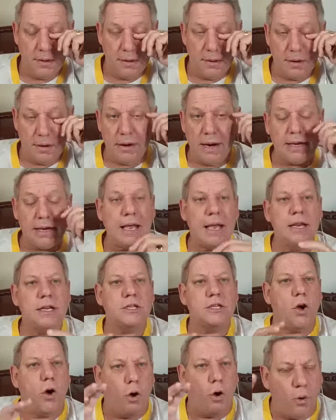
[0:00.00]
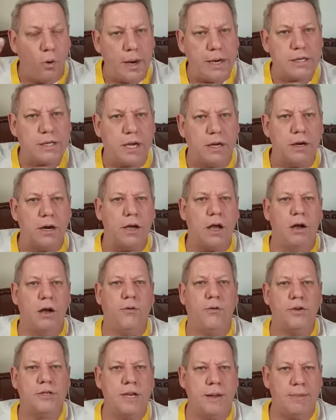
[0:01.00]
All right? It's always going to go
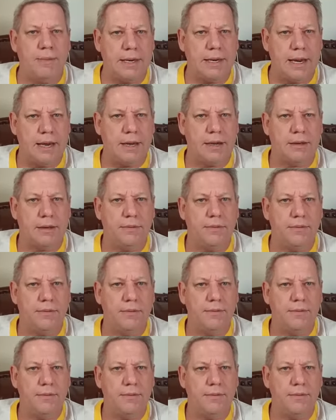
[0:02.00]
for something negative.